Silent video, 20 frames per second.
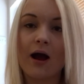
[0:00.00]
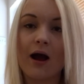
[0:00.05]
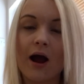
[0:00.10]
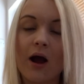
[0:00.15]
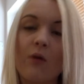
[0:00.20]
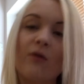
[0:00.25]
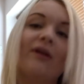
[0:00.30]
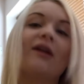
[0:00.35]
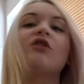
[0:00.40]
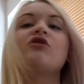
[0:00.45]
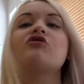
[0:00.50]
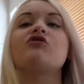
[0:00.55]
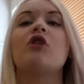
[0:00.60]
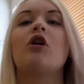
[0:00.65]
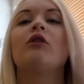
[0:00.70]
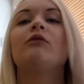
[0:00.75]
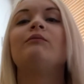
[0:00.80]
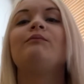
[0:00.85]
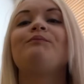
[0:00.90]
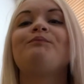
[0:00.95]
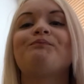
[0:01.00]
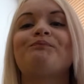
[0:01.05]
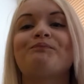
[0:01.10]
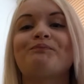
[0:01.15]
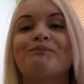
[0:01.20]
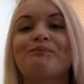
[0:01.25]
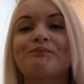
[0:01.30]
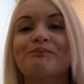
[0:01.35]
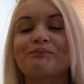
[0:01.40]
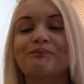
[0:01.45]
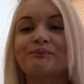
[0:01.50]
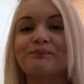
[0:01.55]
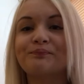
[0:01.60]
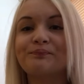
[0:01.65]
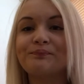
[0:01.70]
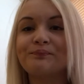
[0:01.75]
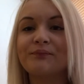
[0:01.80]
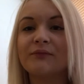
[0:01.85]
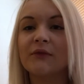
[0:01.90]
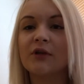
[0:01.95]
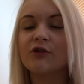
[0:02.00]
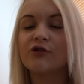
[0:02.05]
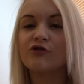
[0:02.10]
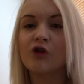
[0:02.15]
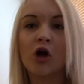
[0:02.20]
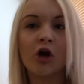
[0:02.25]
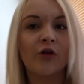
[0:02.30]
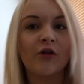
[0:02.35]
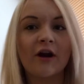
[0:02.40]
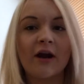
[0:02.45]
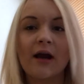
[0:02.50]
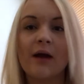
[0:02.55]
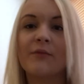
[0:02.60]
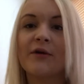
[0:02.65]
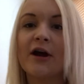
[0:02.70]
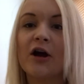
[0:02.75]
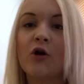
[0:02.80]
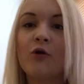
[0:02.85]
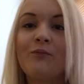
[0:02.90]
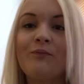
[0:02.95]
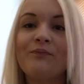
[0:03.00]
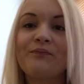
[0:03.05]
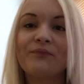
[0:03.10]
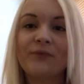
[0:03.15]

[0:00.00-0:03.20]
I want to get strong. Stronger than I am now.